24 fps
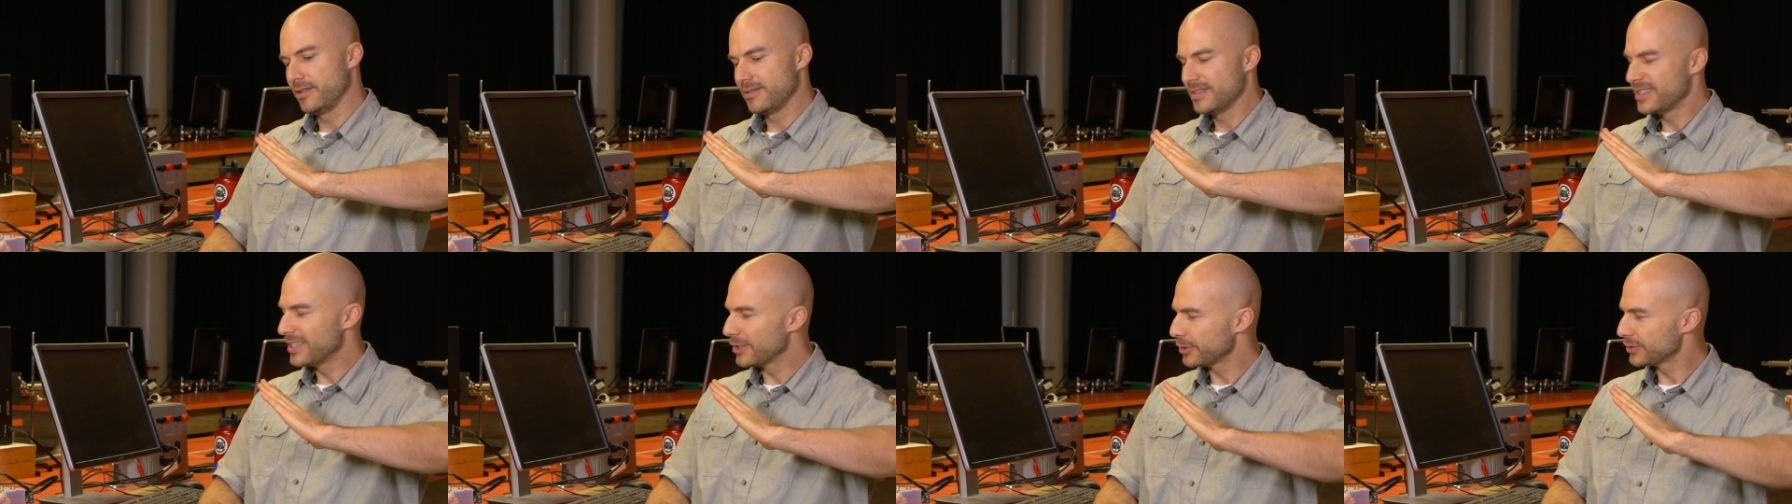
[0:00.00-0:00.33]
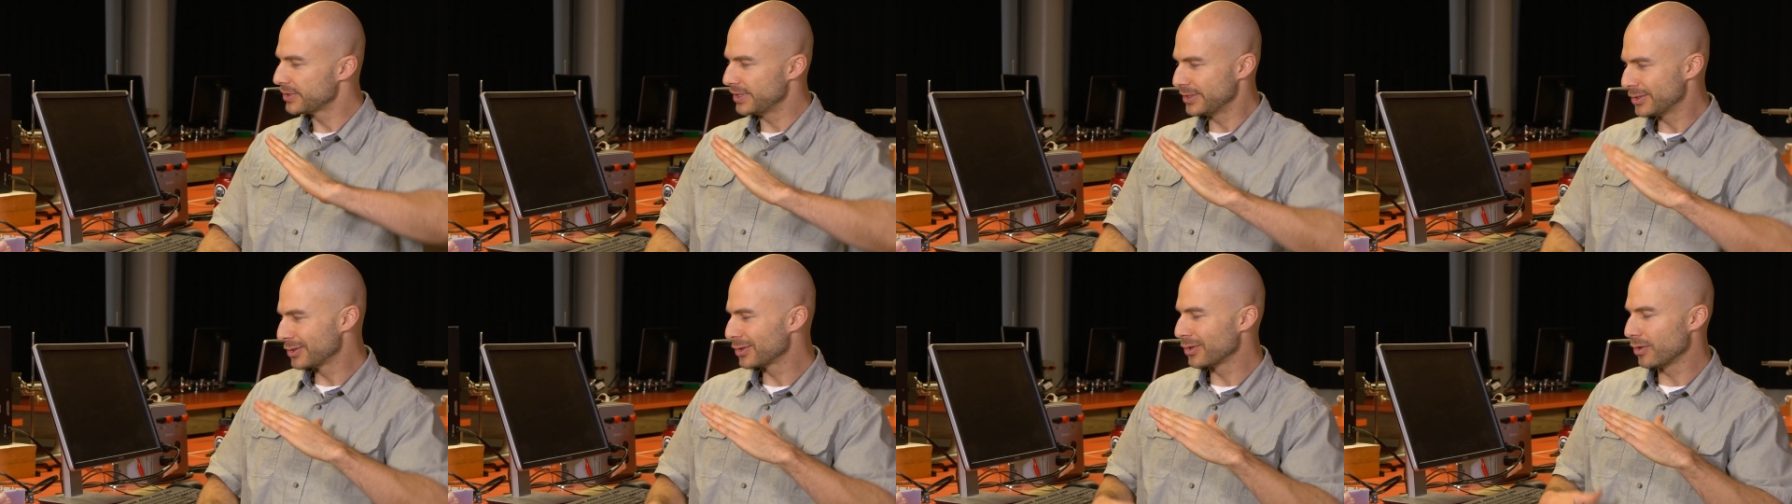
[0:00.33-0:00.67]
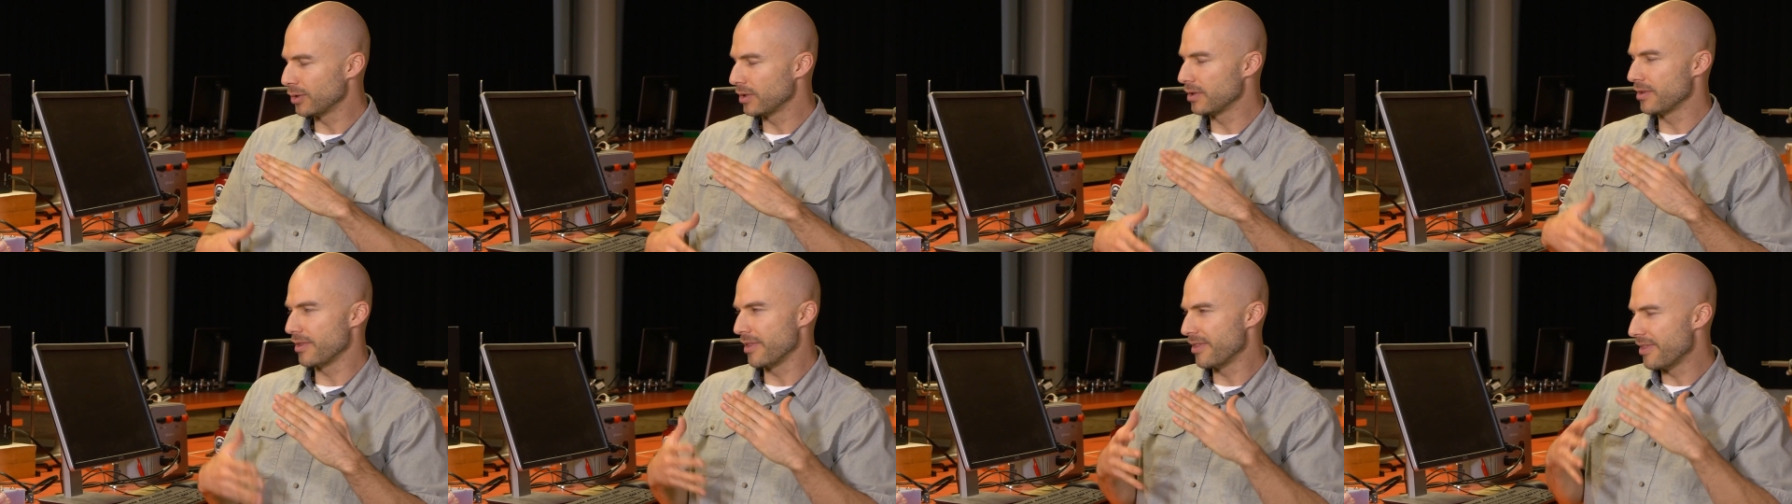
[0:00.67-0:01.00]
tilted
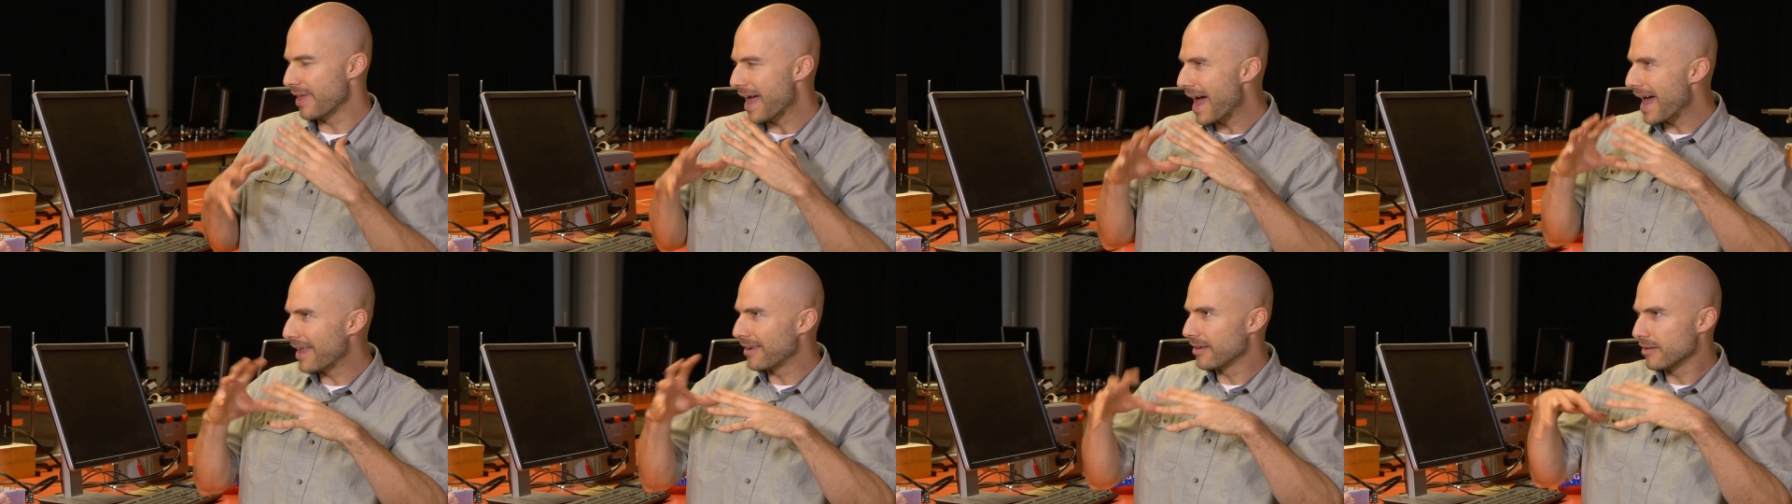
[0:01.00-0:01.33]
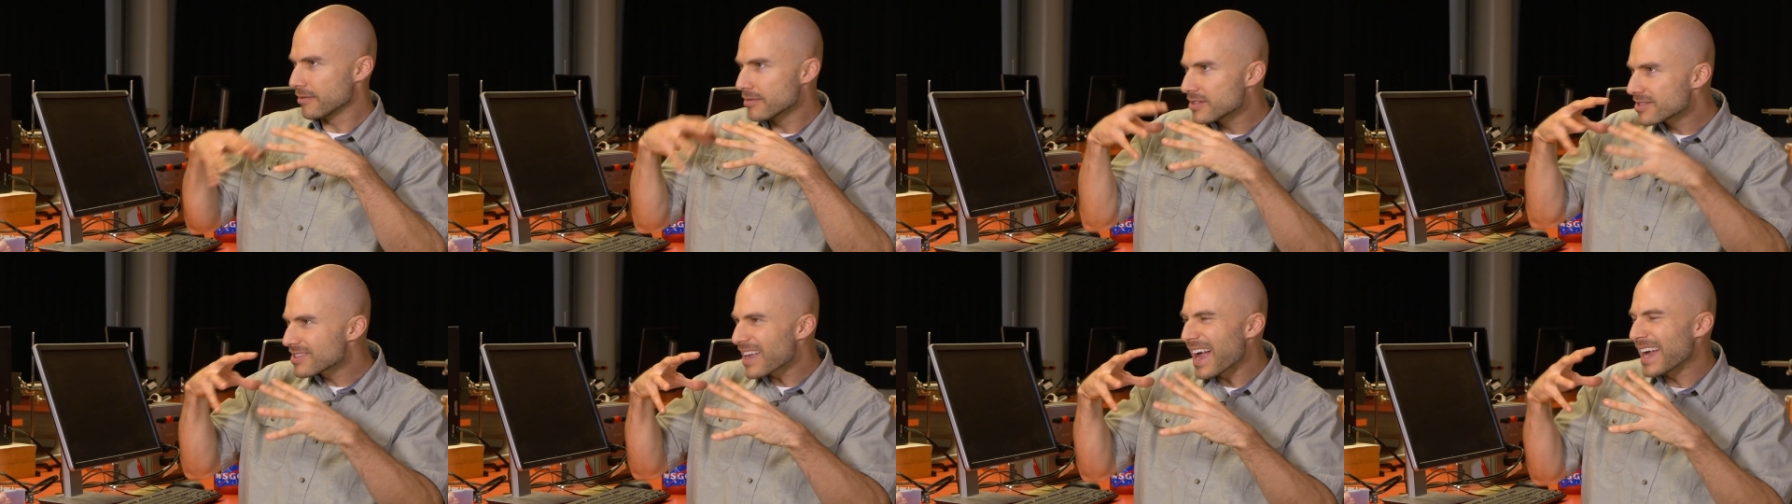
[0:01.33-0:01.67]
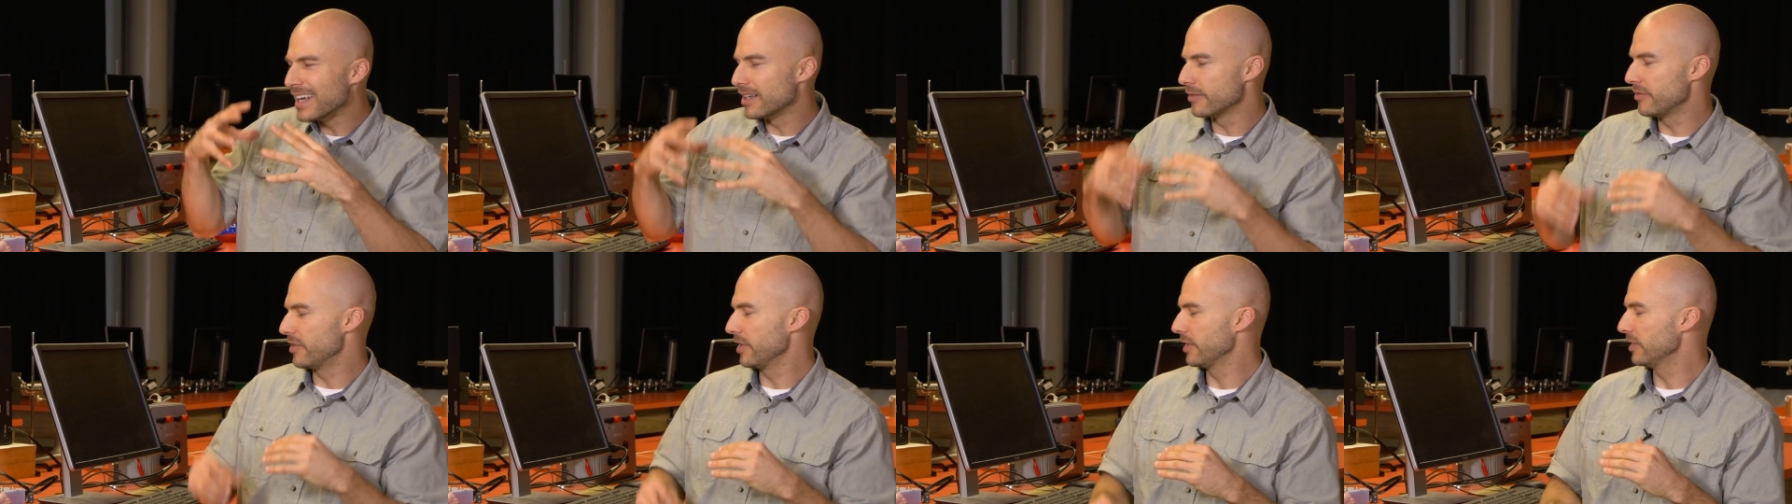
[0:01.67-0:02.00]
that
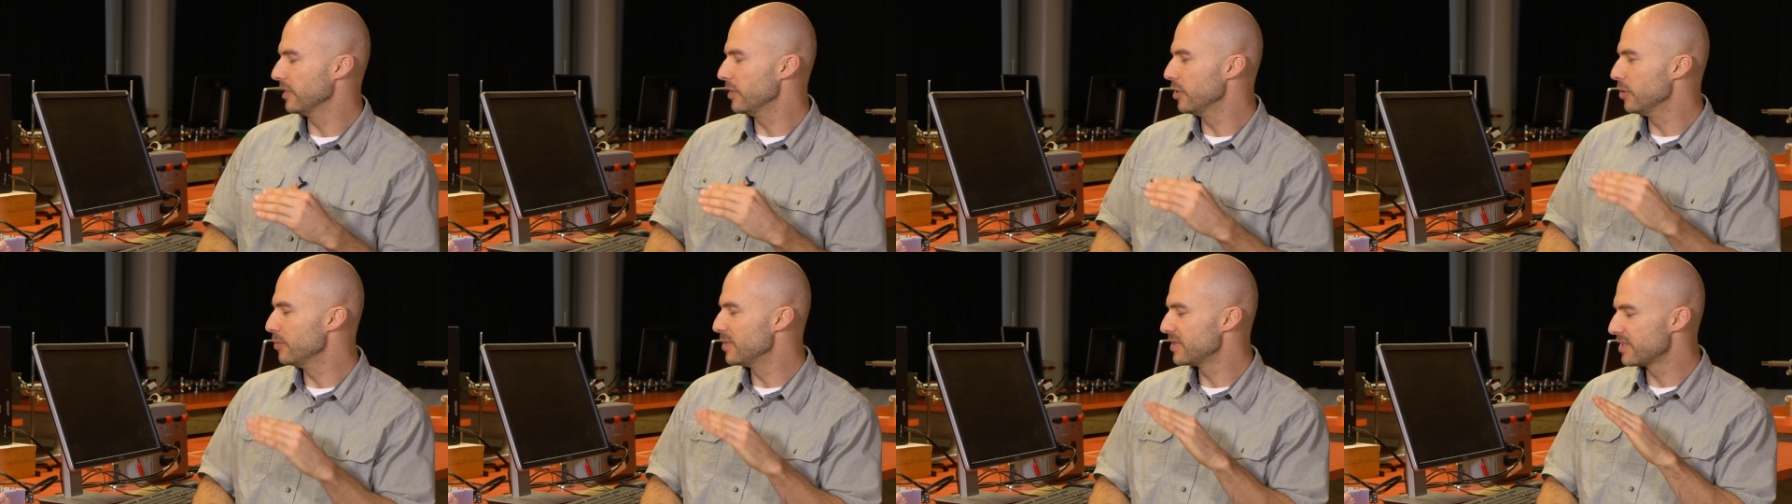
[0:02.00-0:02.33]
side of the globe